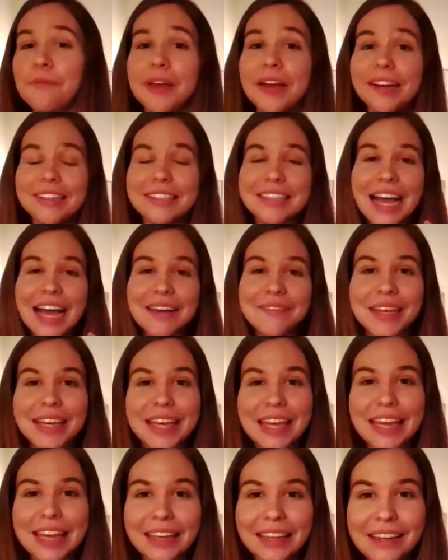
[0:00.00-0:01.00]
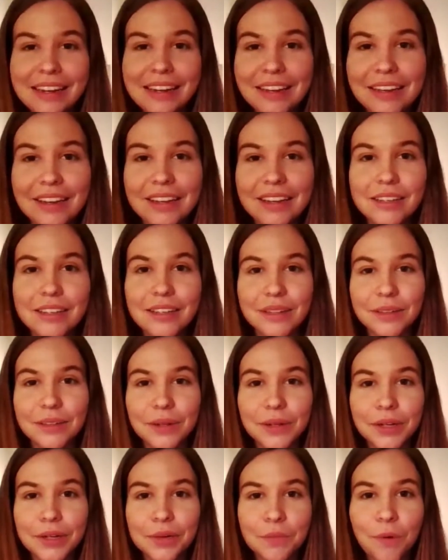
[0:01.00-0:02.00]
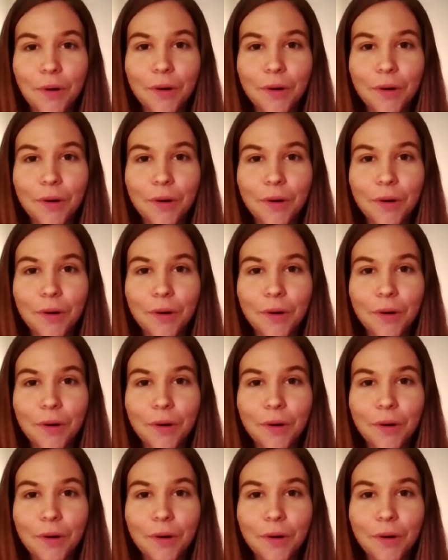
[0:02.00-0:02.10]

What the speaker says: We are diving in to learn